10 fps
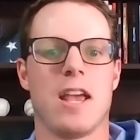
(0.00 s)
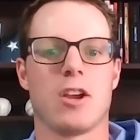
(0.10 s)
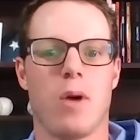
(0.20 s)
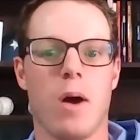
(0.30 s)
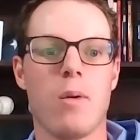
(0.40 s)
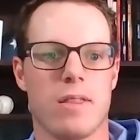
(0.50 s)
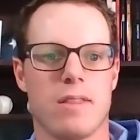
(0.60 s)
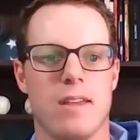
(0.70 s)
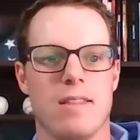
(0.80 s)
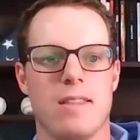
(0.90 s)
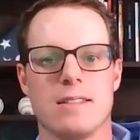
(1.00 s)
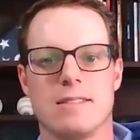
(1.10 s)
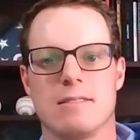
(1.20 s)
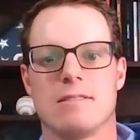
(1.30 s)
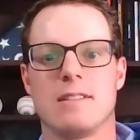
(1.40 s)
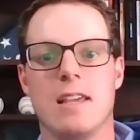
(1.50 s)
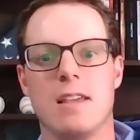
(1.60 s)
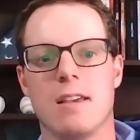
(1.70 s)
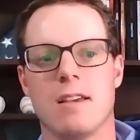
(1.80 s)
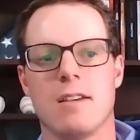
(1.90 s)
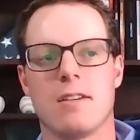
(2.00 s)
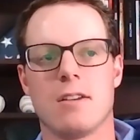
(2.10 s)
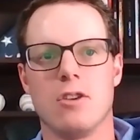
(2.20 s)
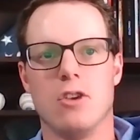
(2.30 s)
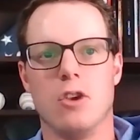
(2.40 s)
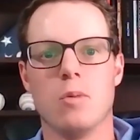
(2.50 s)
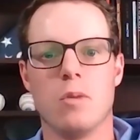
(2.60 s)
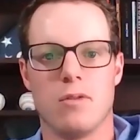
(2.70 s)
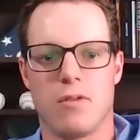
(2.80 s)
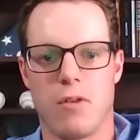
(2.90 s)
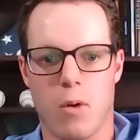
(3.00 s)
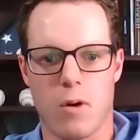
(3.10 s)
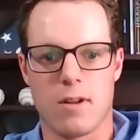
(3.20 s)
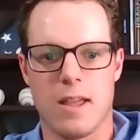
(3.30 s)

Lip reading: grow with in this and see you move forward